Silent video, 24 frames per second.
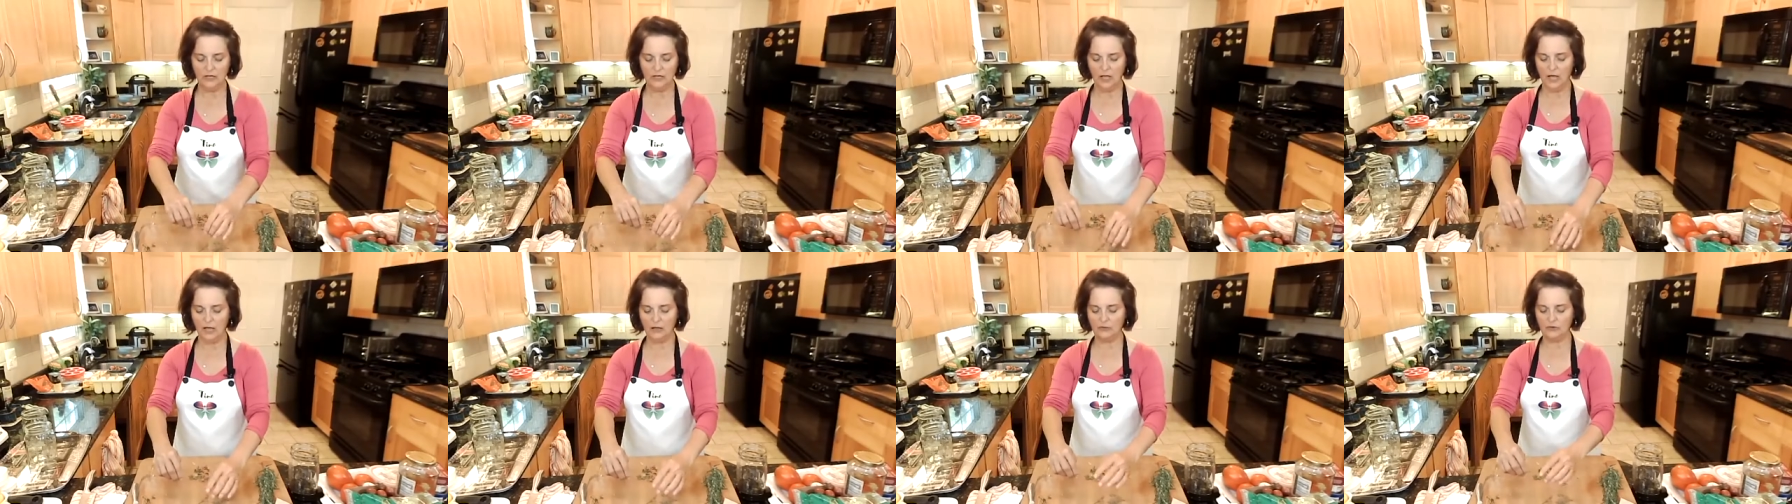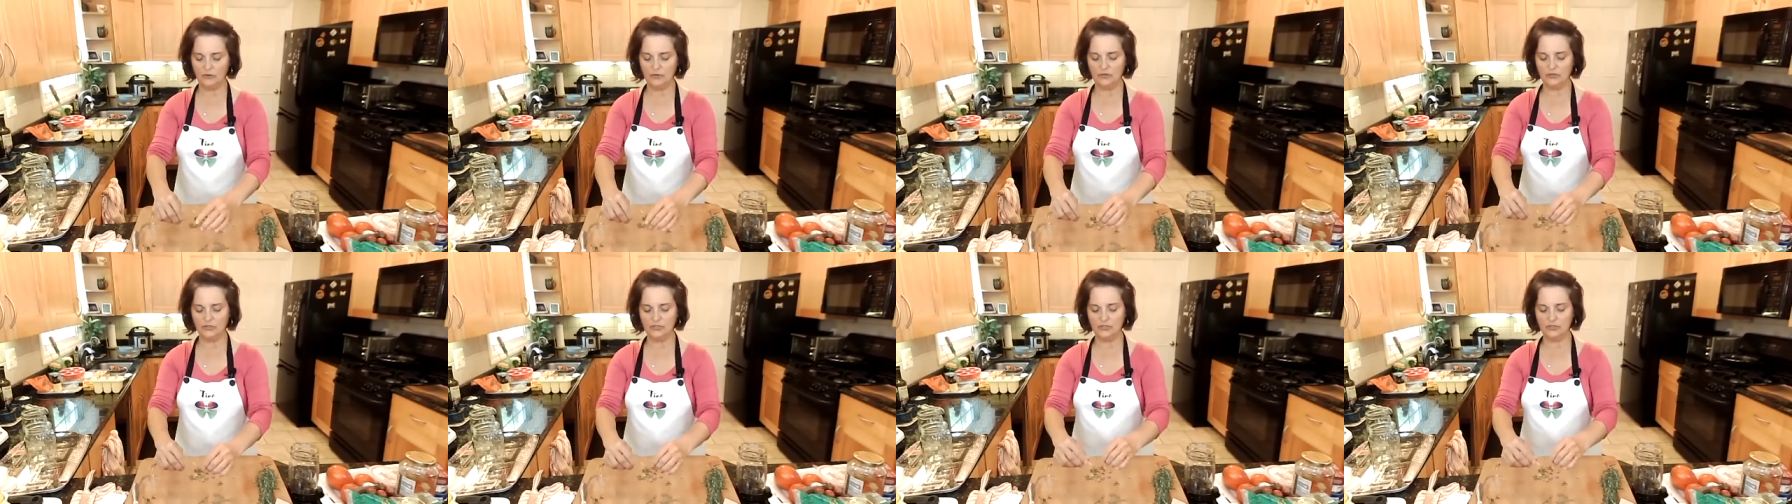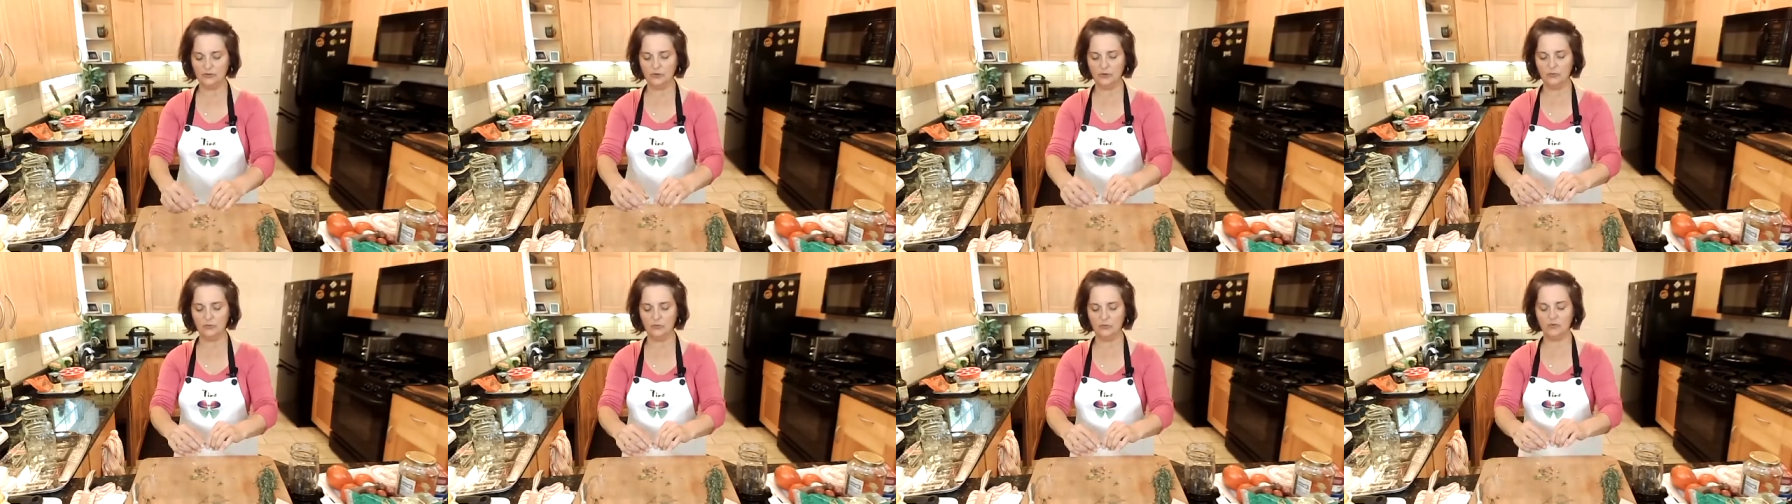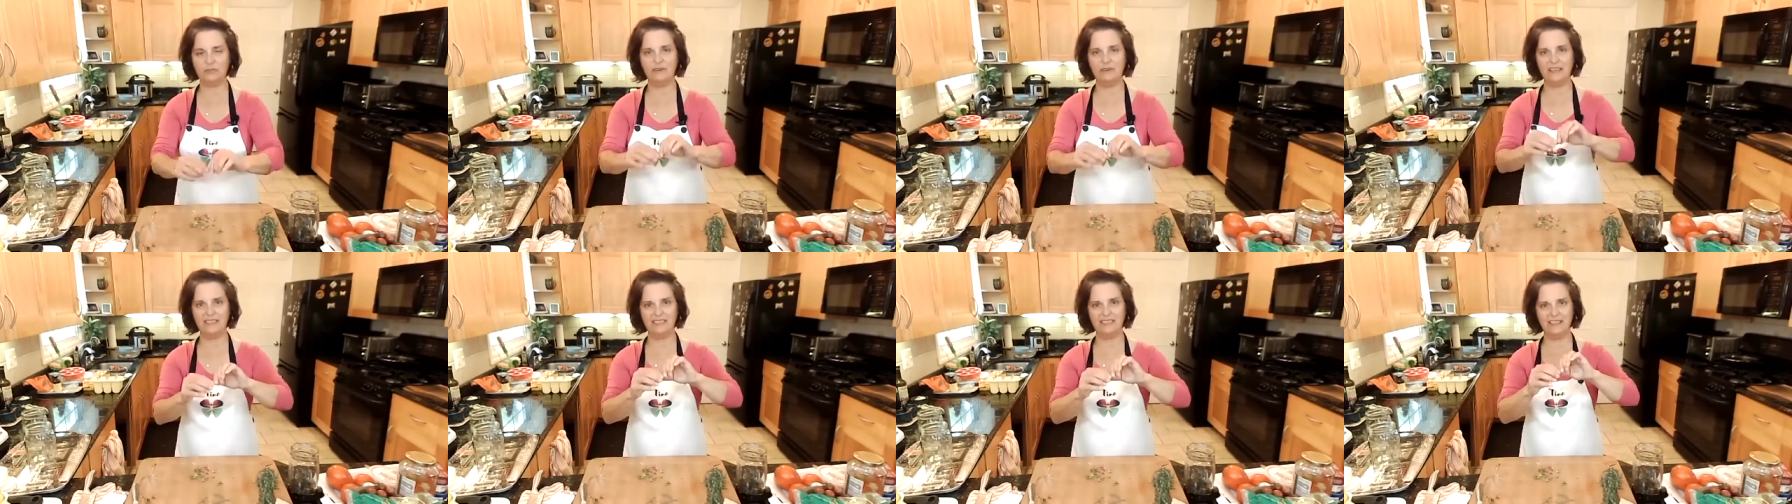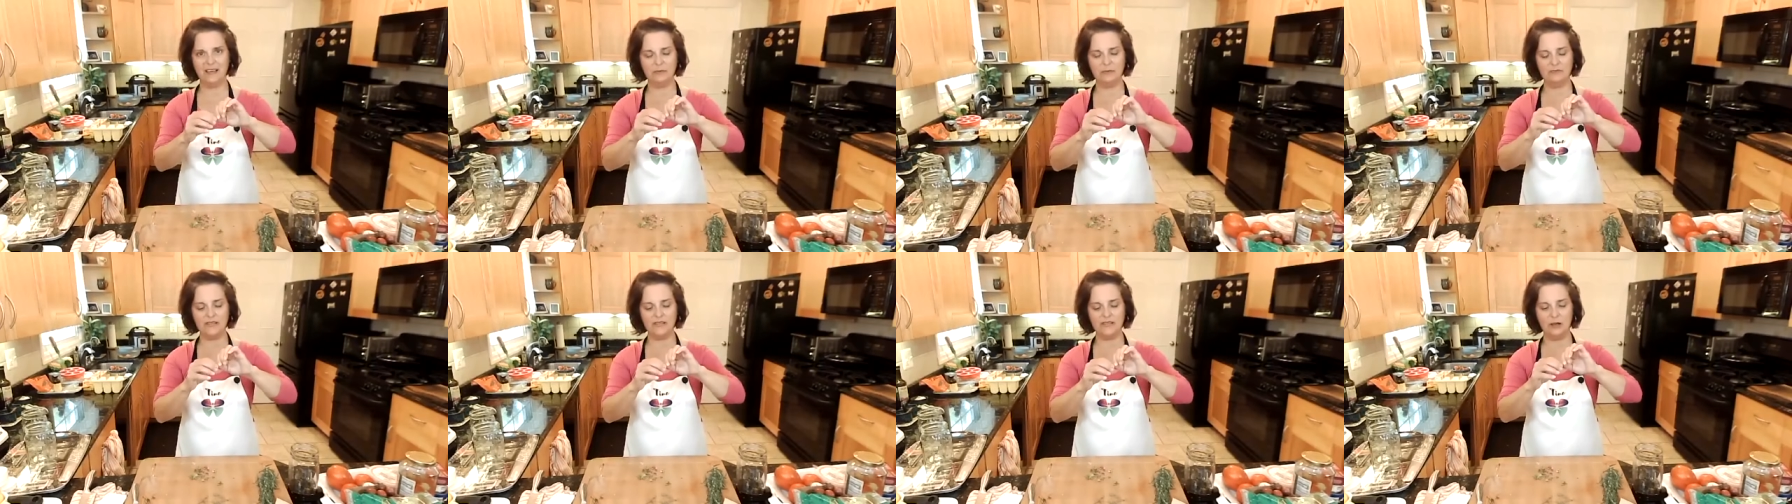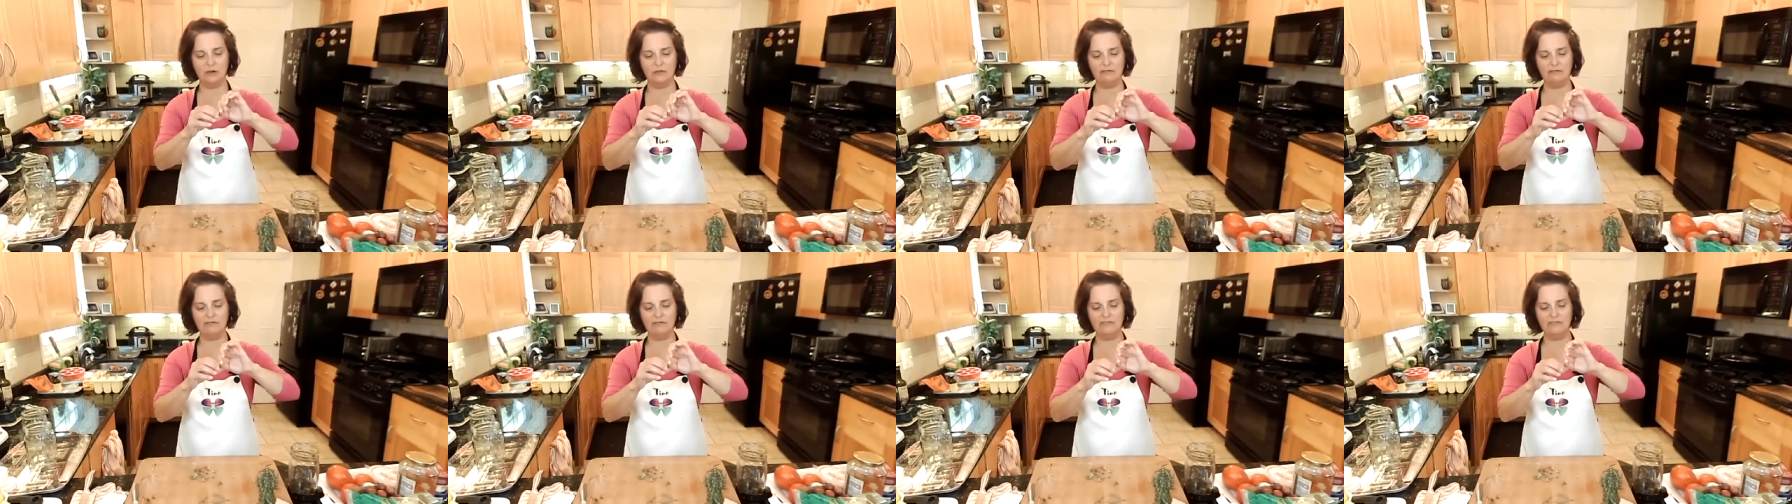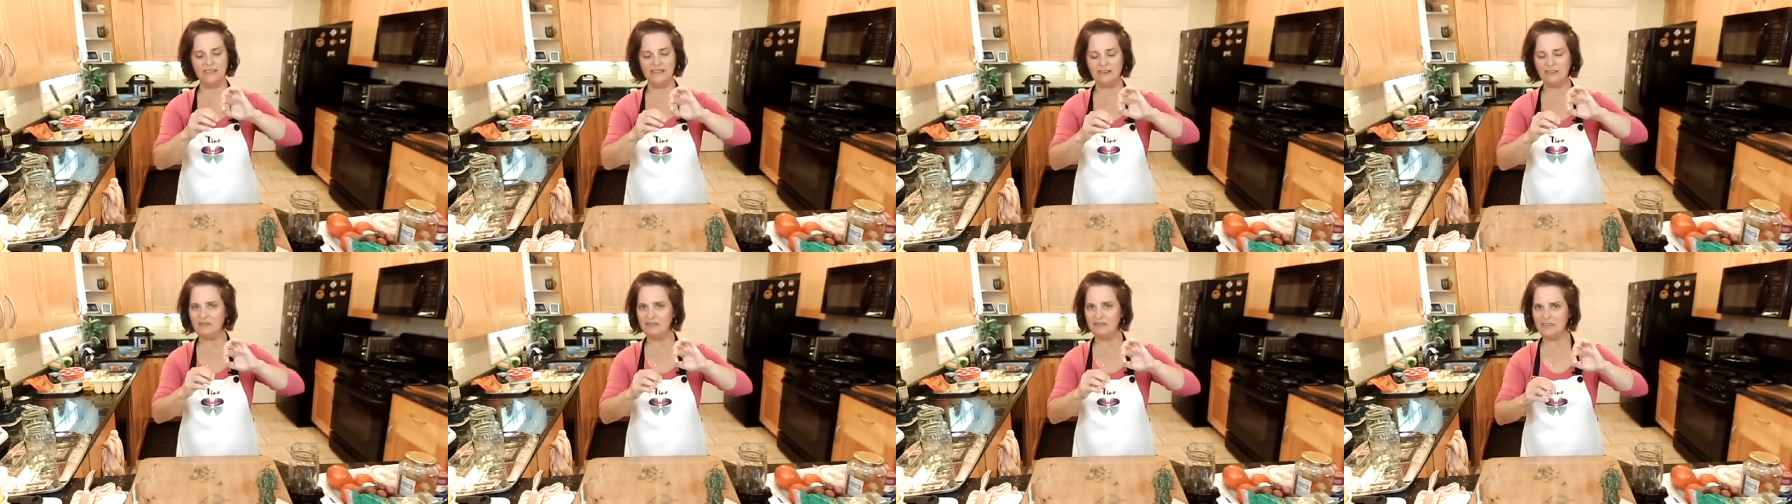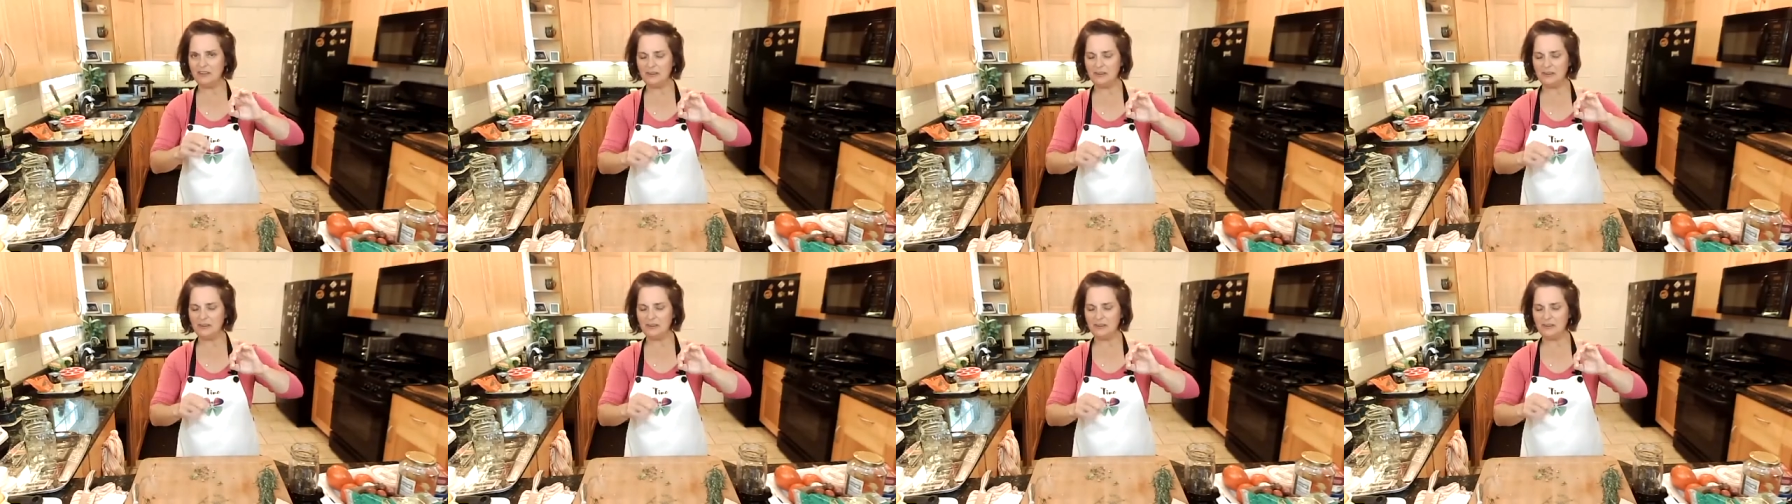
I'm going to do it with my thumbnail very,